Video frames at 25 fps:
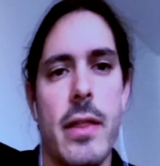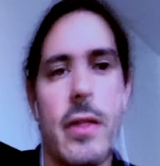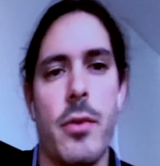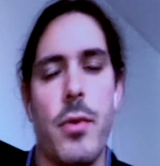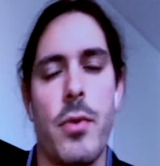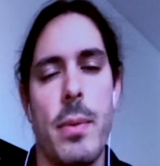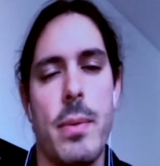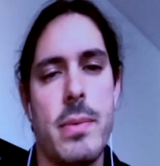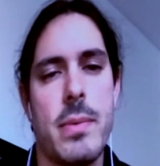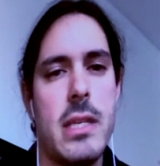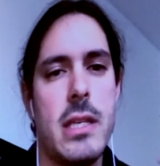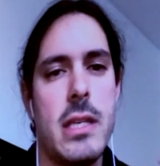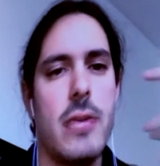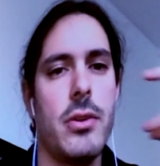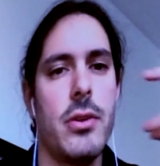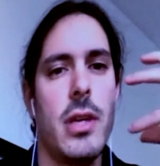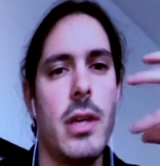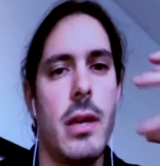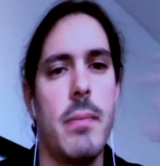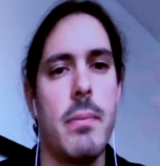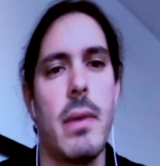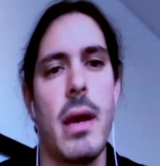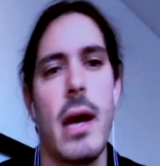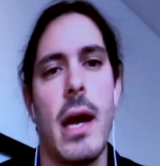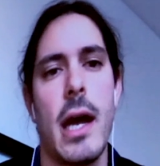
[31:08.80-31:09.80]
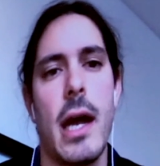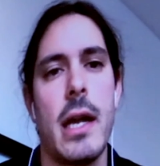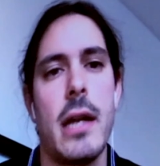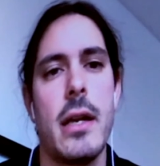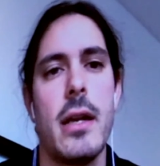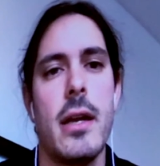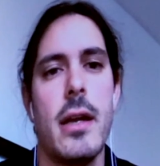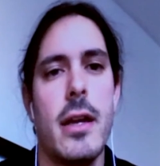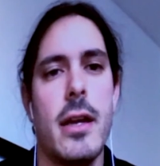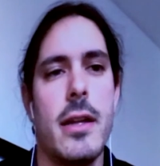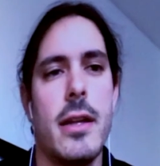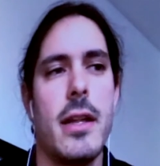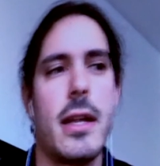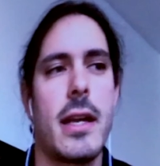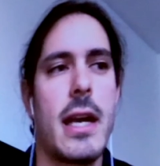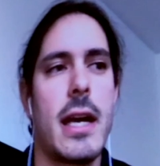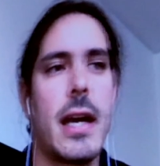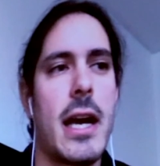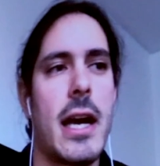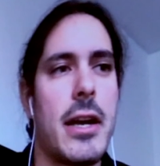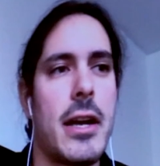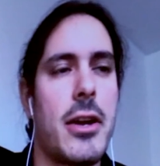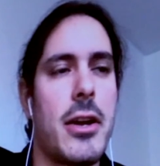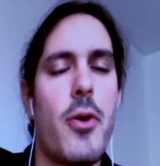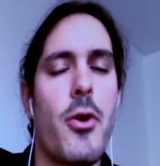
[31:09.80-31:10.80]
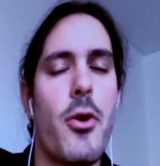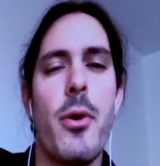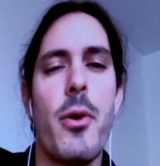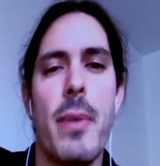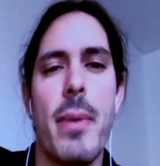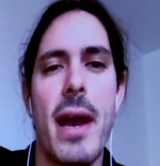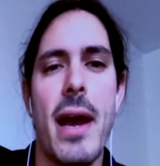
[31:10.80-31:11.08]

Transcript: the reptilian mind, the kind of going